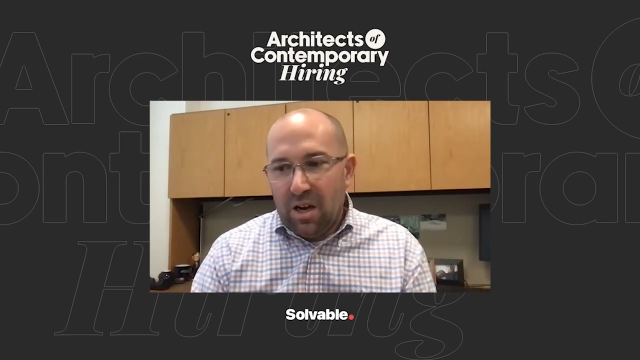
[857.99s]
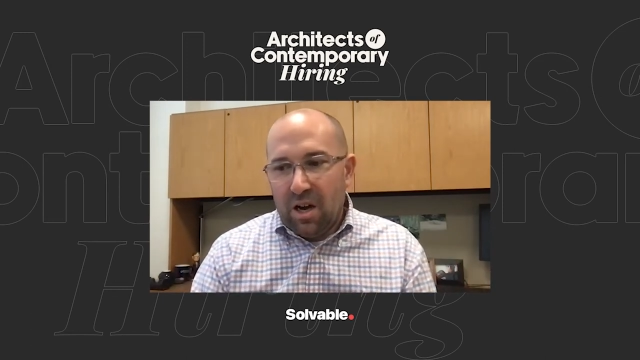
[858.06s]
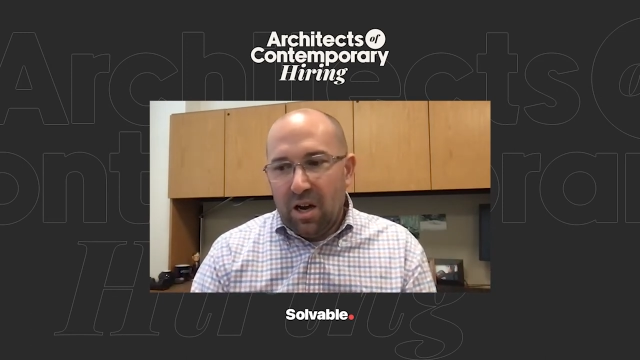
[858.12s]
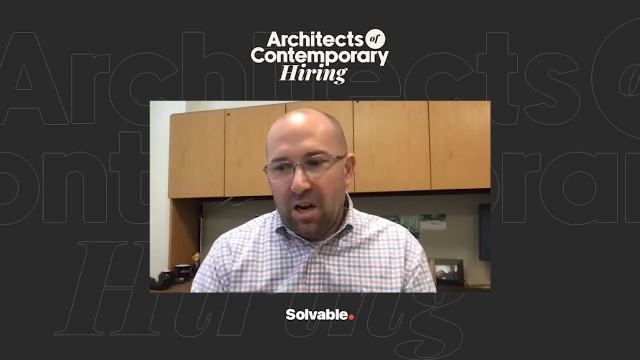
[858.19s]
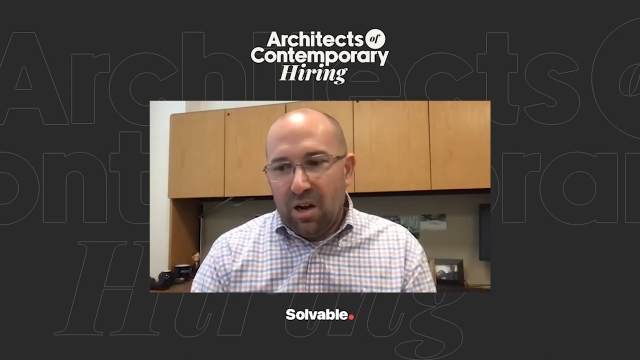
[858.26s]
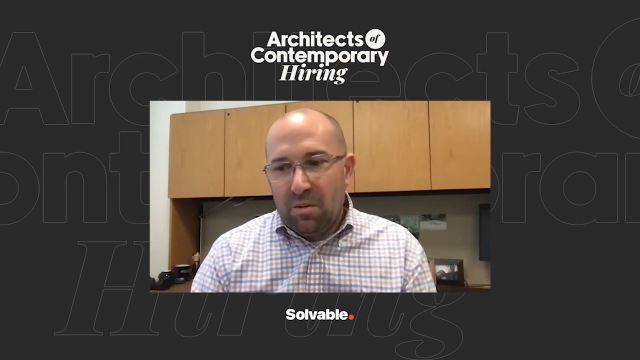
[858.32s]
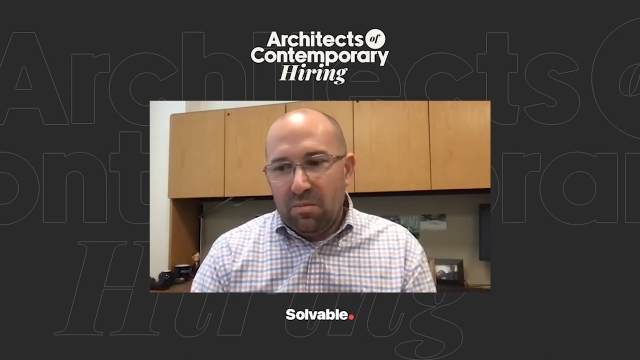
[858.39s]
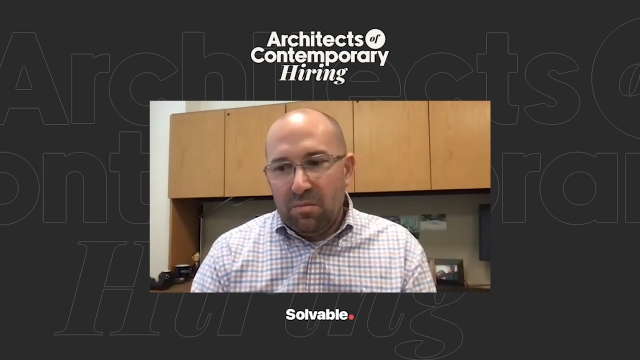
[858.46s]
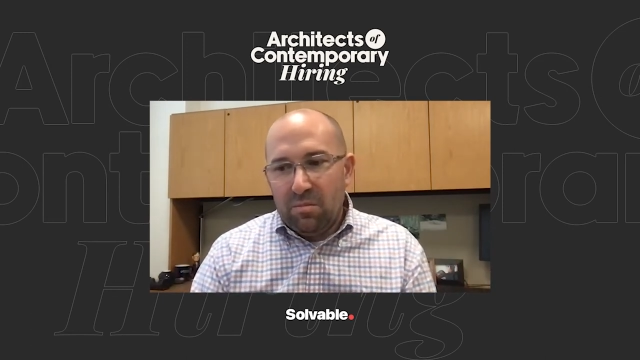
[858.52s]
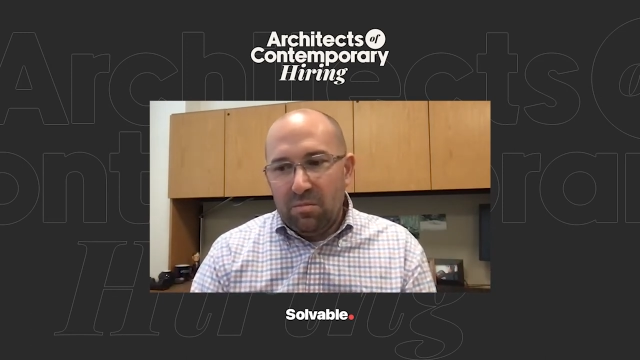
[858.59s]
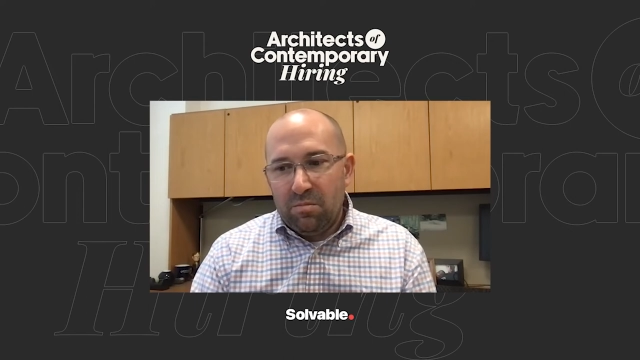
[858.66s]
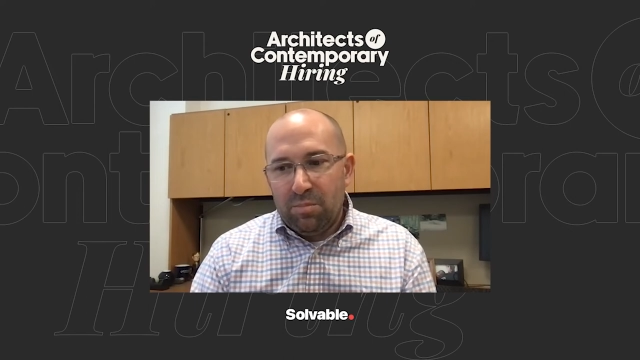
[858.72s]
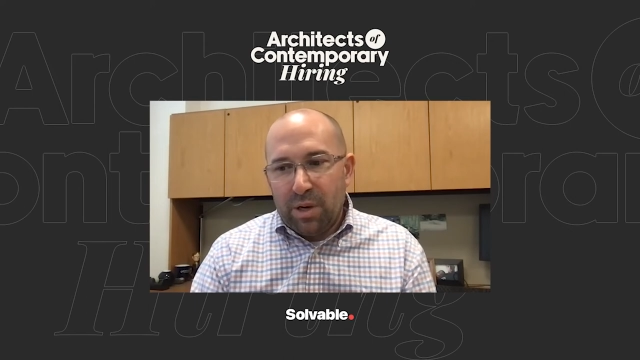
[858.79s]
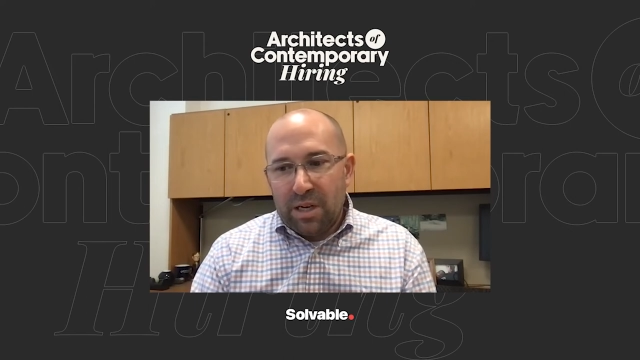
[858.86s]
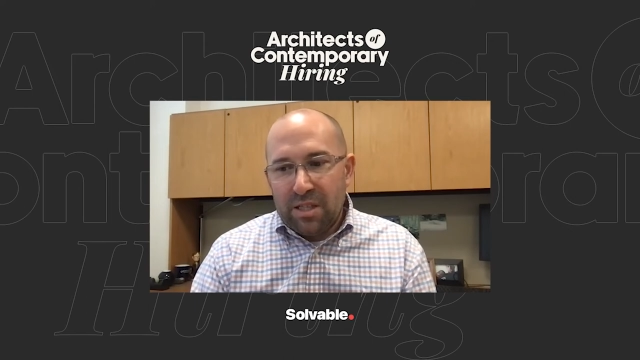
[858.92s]

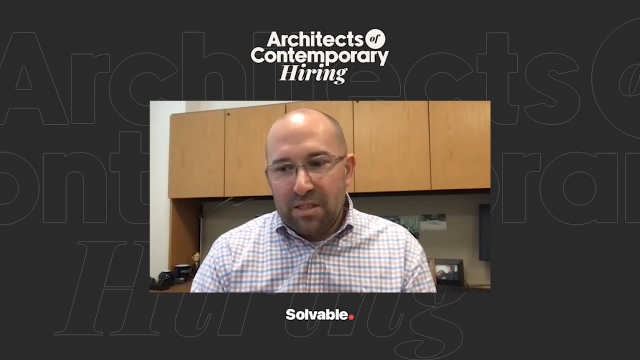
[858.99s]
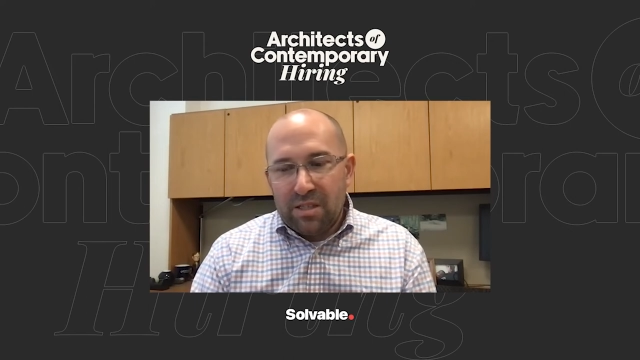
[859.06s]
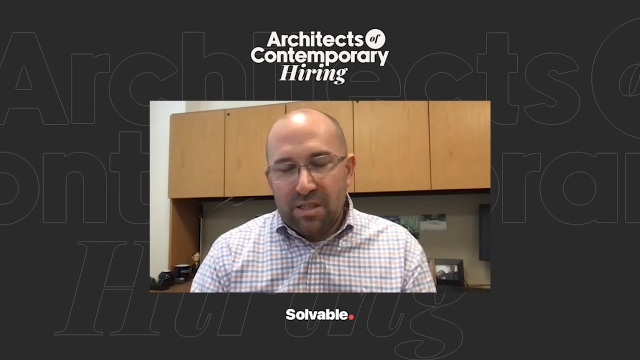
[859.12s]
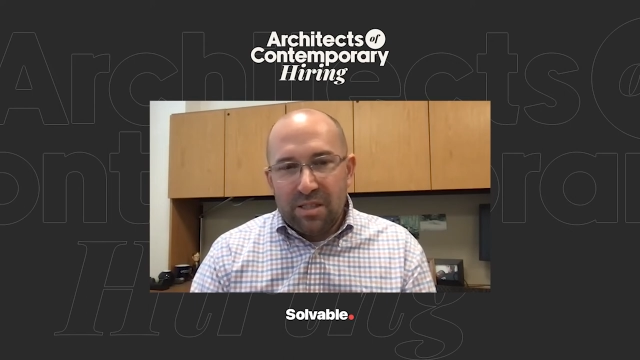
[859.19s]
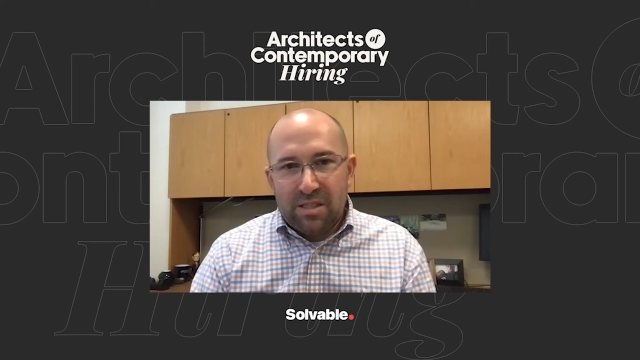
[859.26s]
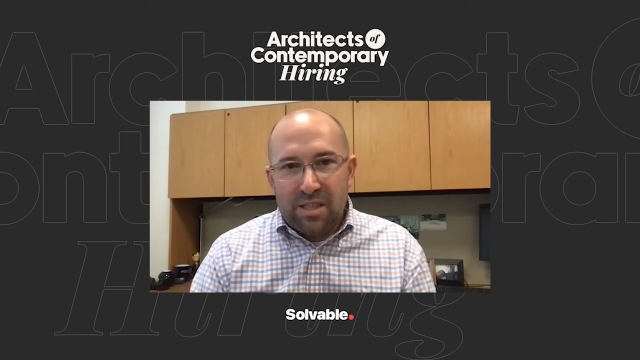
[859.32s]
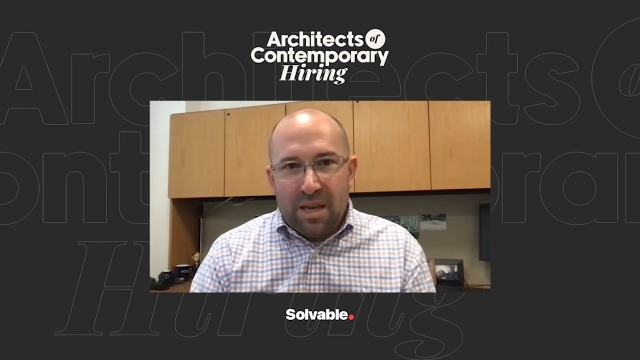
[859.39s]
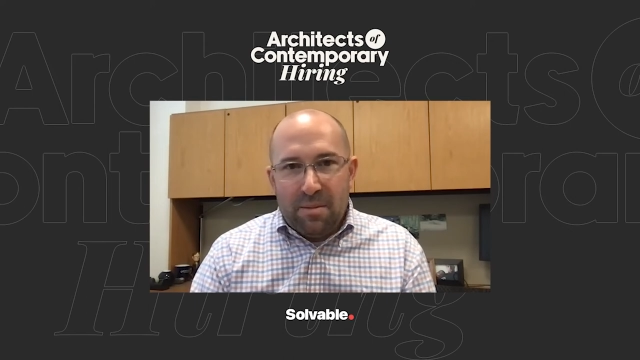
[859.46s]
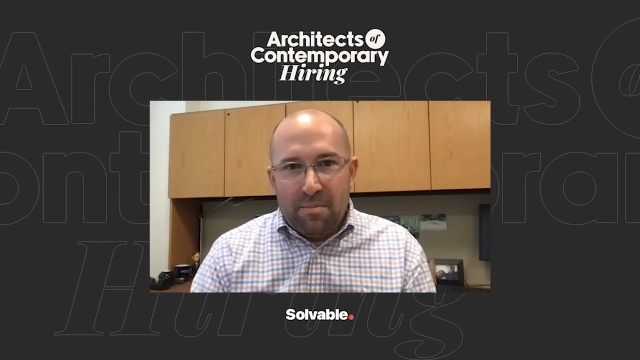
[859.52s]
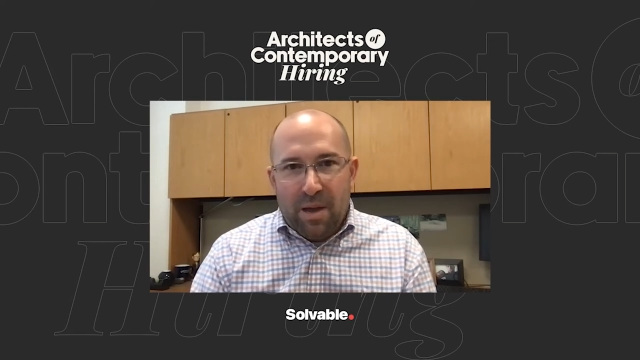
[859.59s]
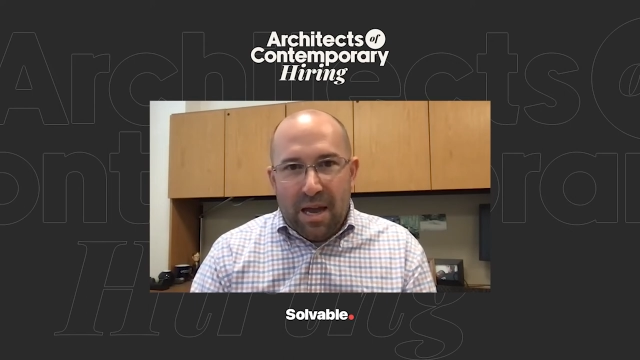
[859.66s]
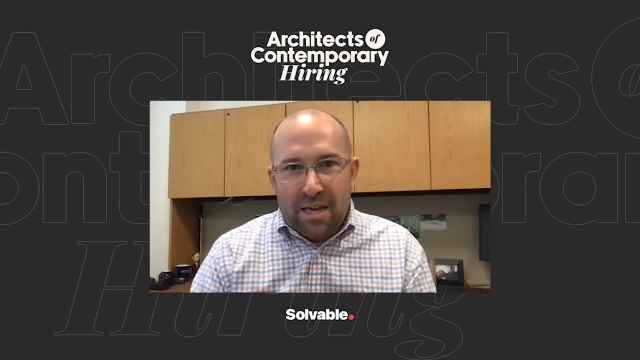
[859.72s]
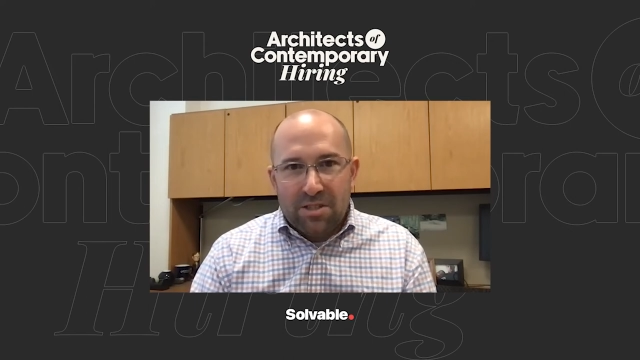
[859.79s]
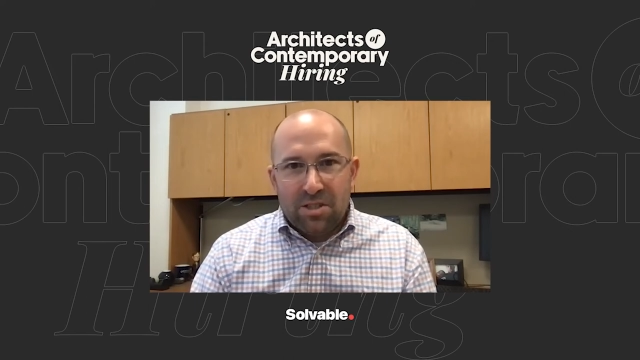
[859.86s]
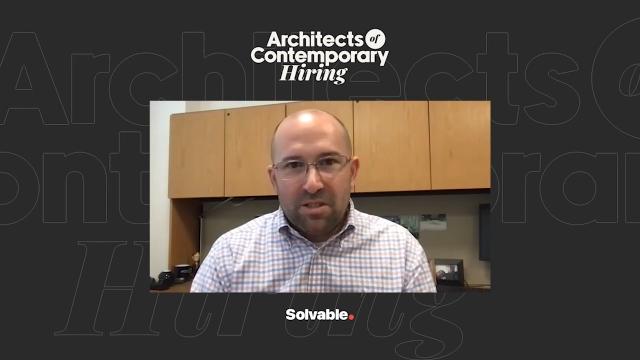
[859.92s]
But it's that
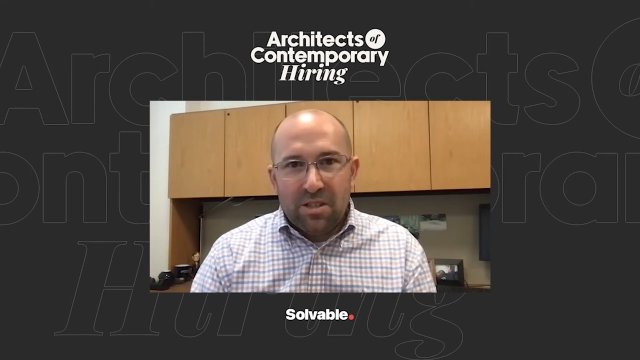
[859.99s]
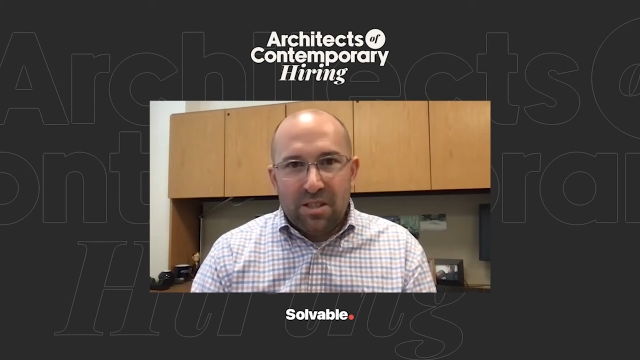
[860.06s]
passion